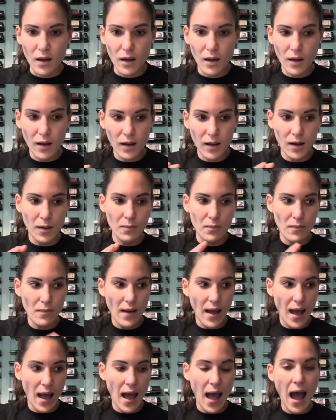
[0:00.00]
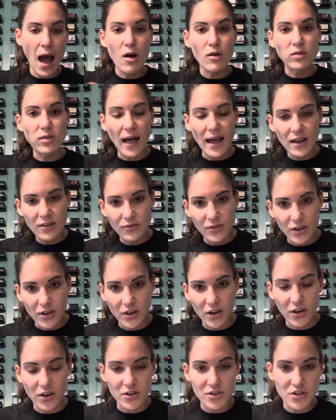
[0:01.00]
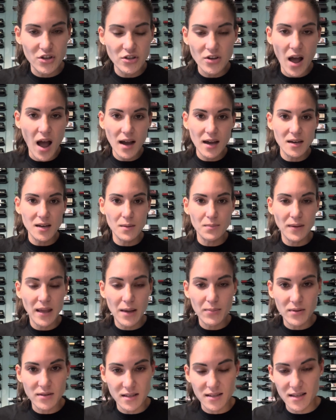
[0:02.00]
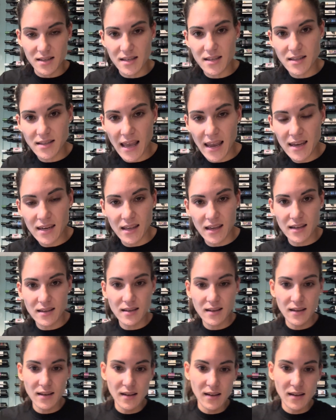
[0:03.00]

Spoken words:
how life occurs, you're not going to be able to sustain it.